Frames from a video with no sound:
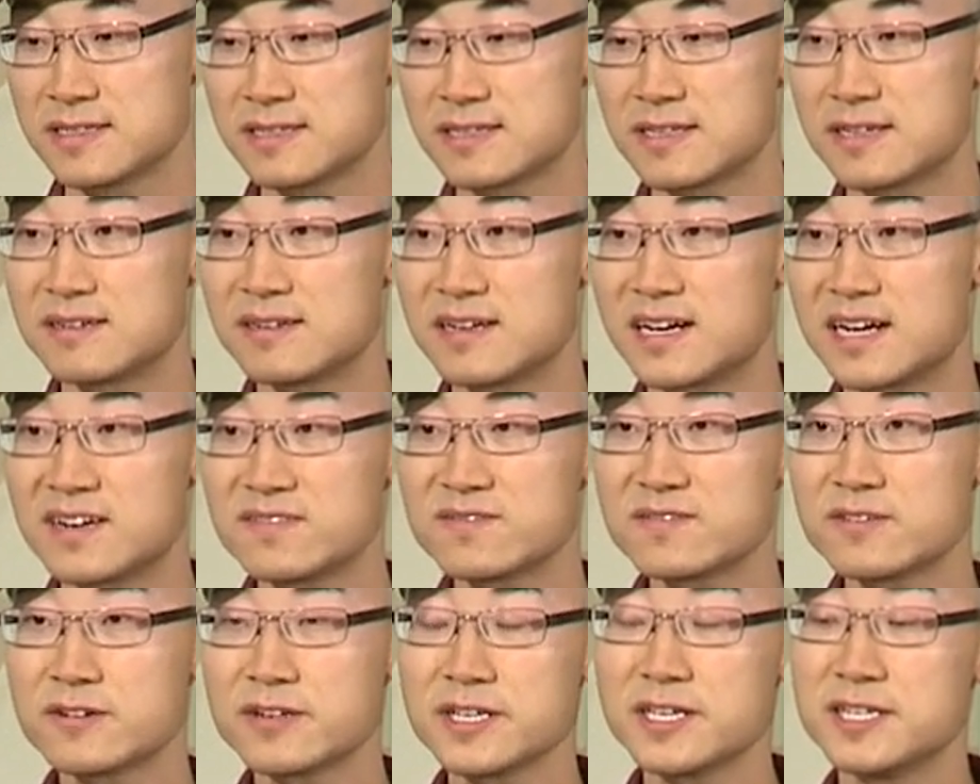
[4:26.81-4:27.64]
Now,
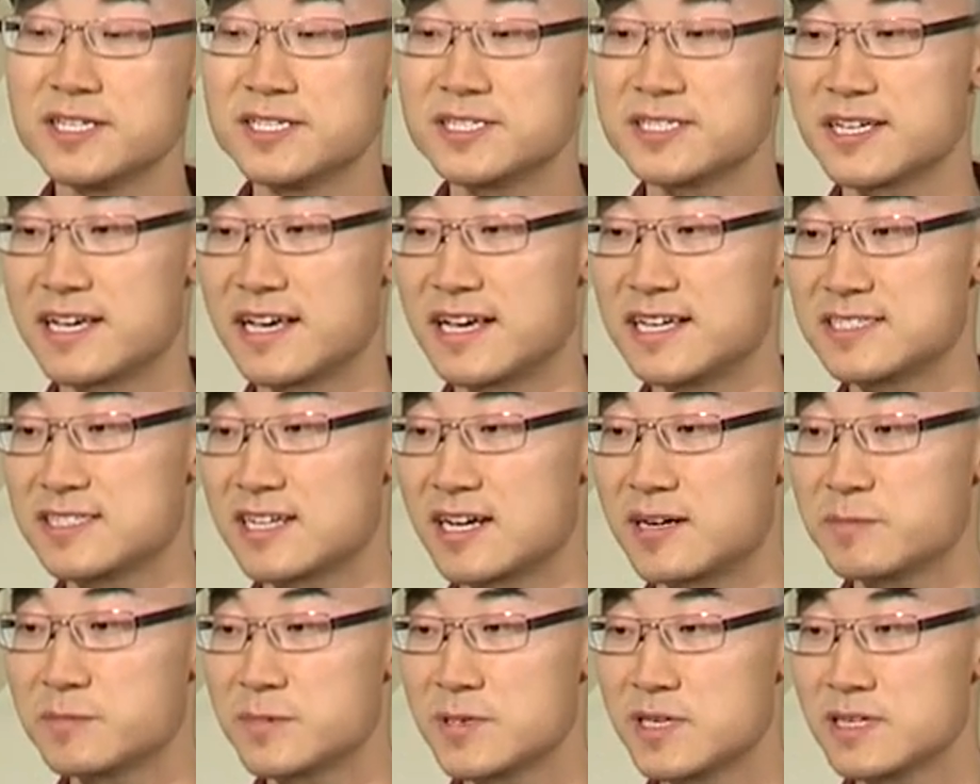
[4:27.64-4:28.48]
after each edge
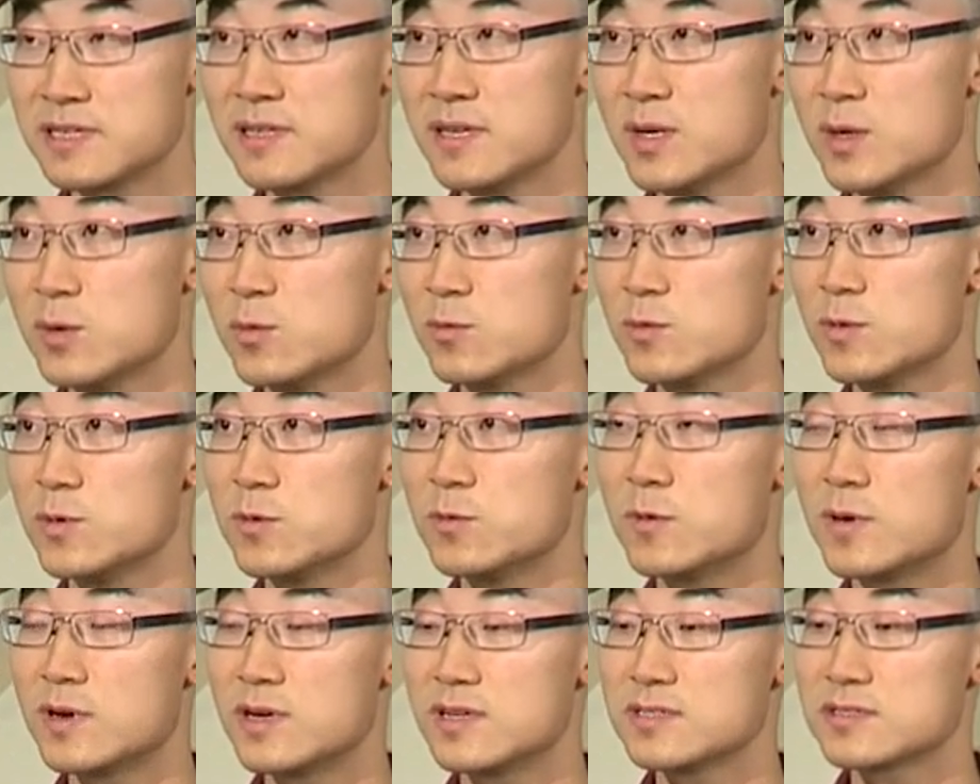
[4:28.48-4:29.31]
update, we
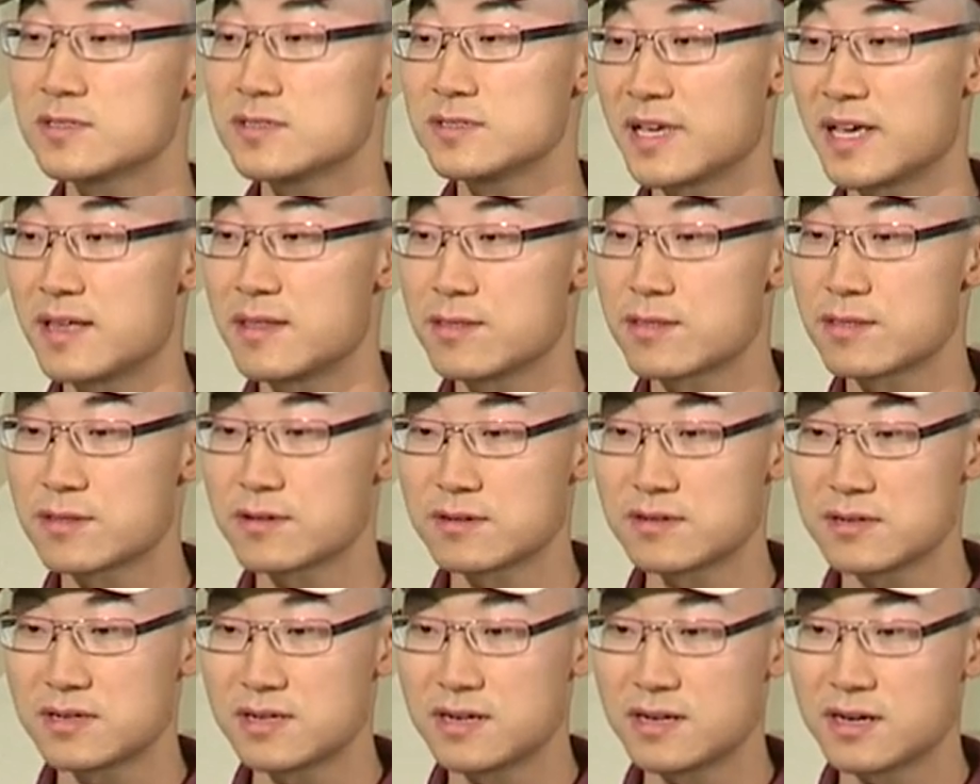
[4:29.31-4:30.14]
want to
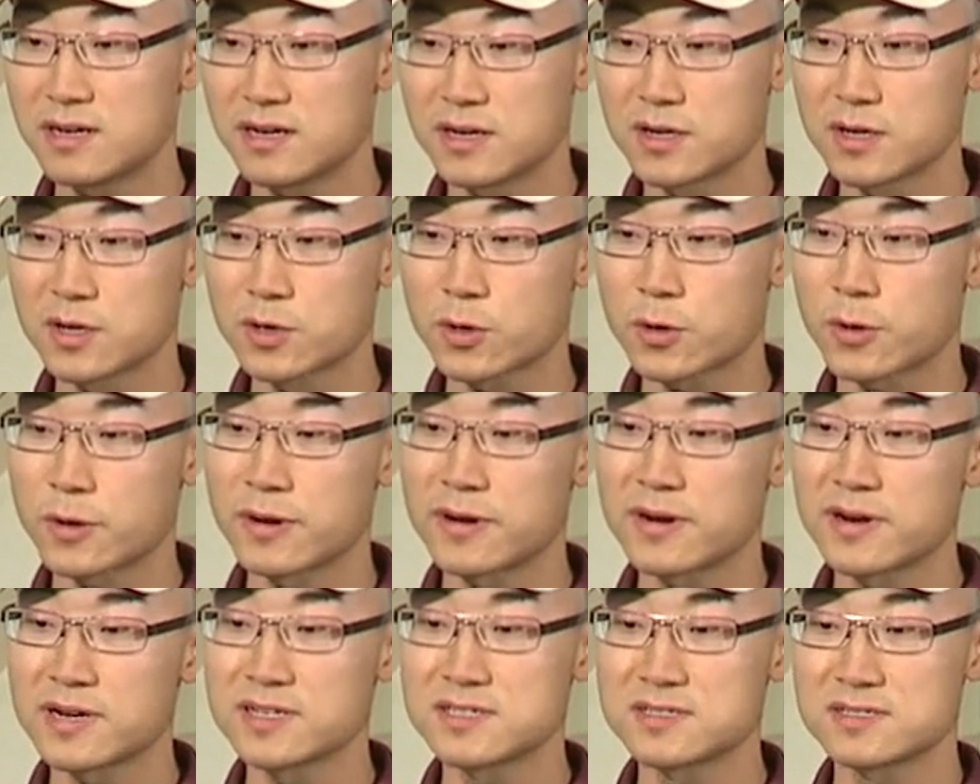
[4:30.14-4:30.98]
enter uh,
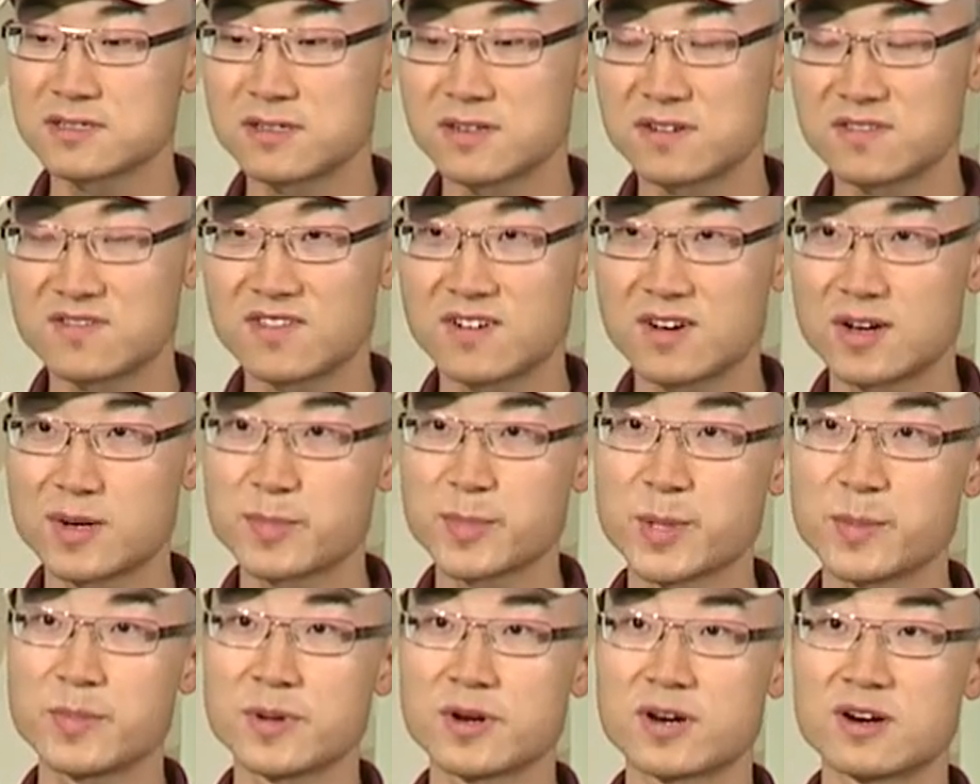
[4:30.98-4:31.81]
queries of uh,
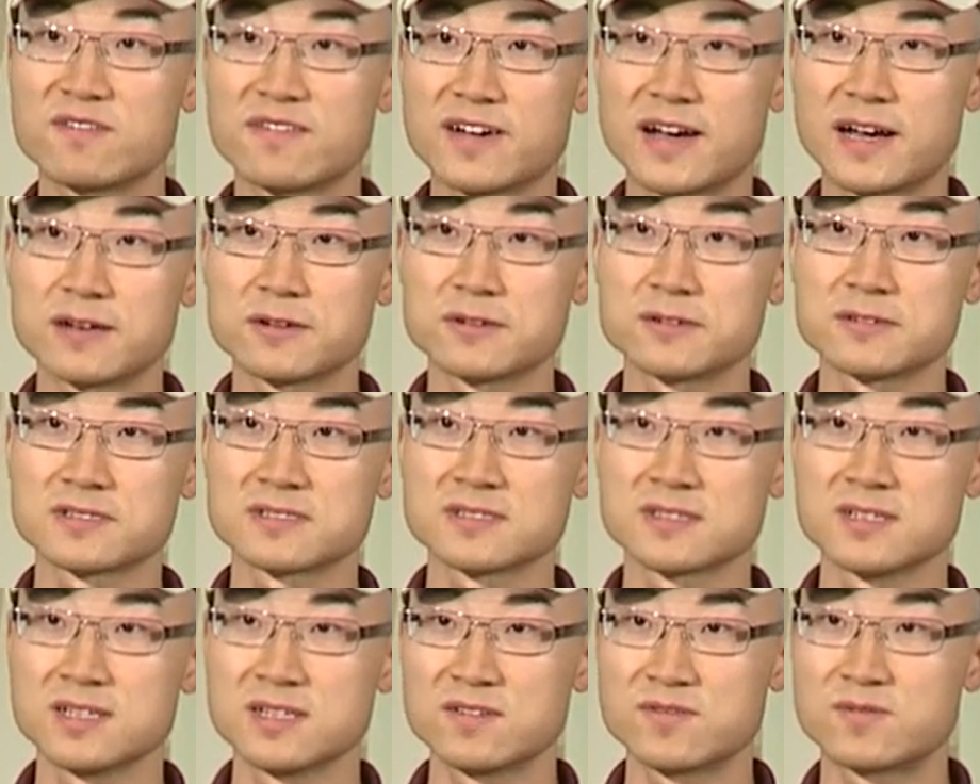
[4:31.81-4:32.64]
PPR
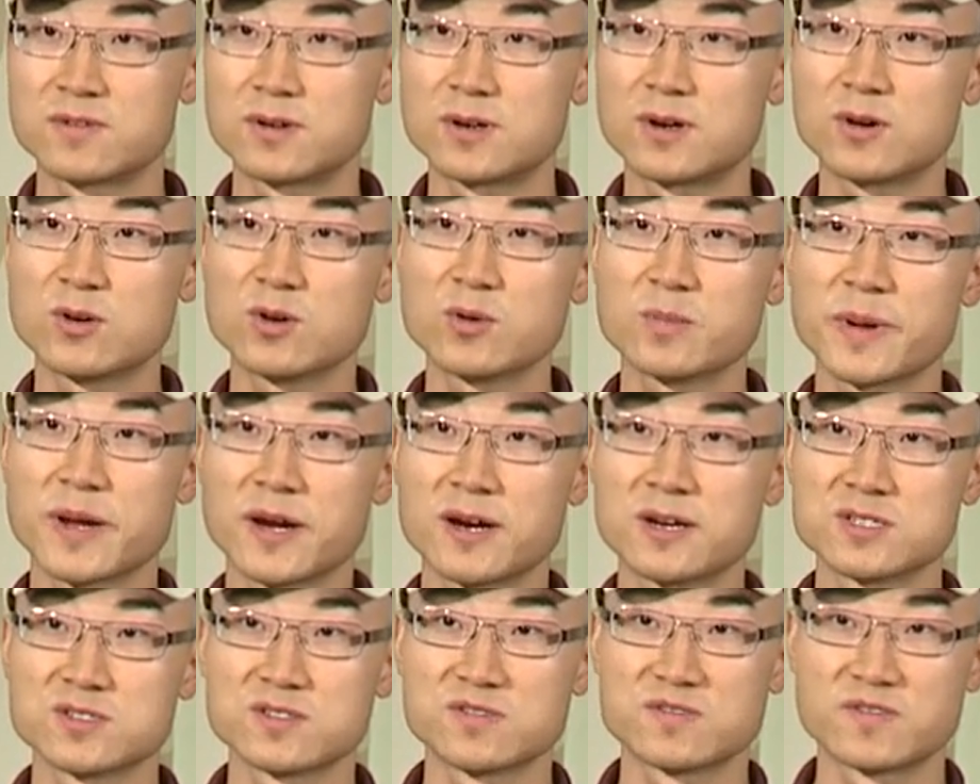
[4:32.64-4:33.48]
values for all
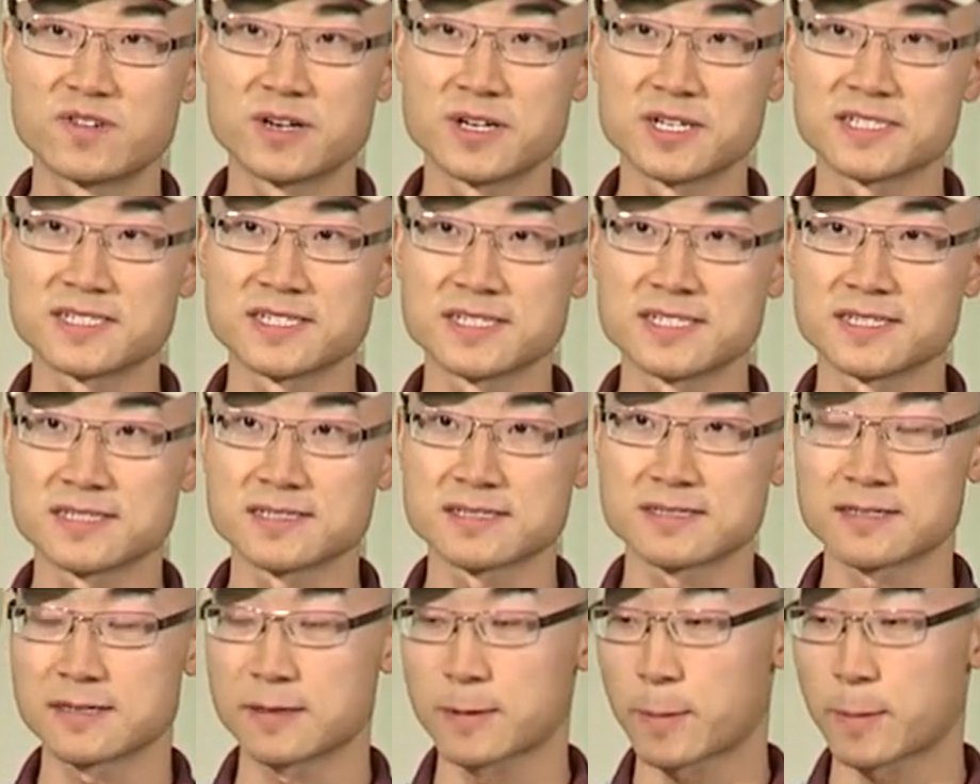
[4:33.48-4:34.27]
pairs of vertices.